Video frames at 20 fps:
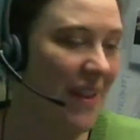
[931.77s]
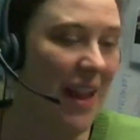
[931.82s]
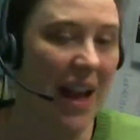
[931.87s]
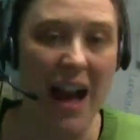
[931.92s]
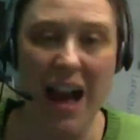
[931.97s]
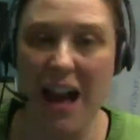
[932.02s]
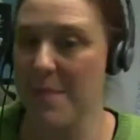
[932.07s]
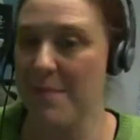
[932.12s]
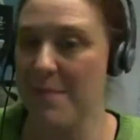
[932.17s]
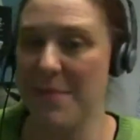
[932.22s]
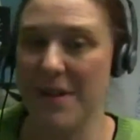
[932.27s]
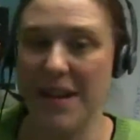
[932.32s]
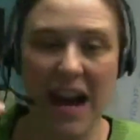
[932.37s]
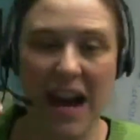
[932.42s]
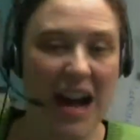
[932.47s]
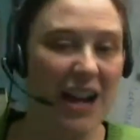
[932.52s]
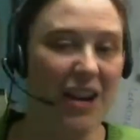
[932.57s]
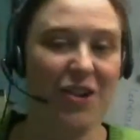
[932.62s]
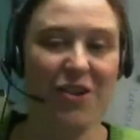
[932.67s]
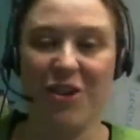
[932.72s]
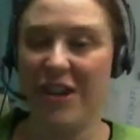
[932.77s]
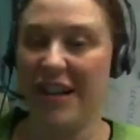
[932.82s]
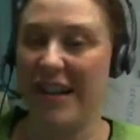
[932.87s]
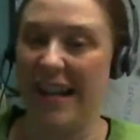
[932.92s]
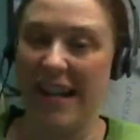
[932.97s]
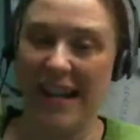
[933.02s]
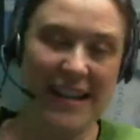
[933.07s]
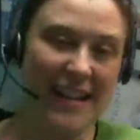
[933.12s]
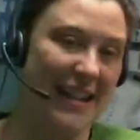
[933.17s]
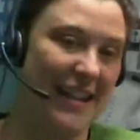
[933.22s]
I am not
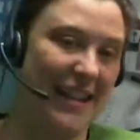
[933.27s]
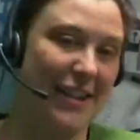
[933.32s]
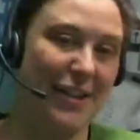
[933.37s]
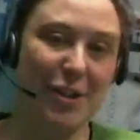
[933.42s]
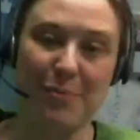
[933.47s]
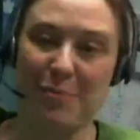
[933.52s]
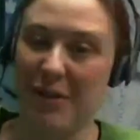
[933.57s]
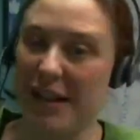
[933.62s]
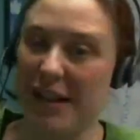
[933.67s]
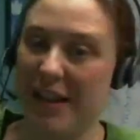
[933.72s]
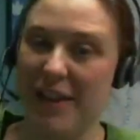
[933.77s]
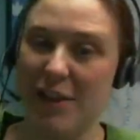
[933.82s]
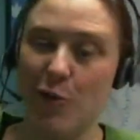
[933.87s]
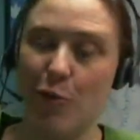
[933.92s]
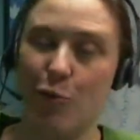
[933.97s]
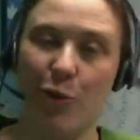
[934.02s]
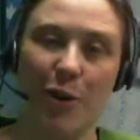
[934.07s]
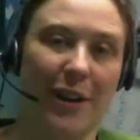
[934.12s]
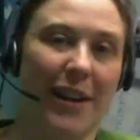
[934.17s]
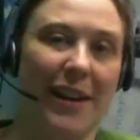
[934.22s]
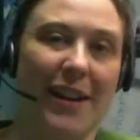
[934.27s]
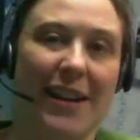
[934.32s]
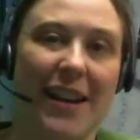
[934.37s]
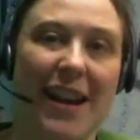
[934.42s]
created to play the organ.